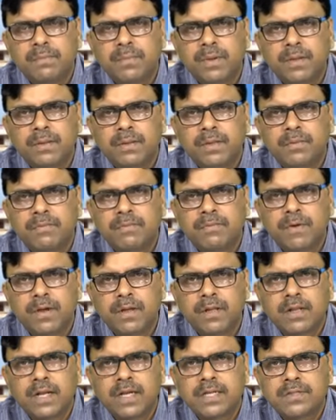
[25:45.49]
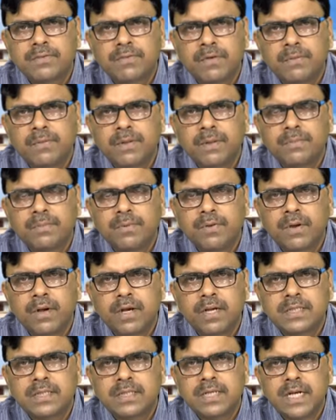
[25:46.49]
uh, the workers from the
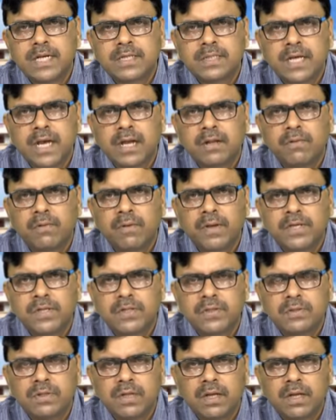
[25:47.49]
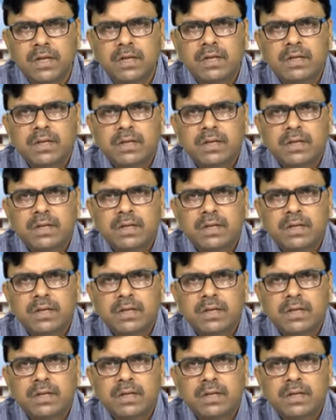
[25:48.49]
poorer states are going to the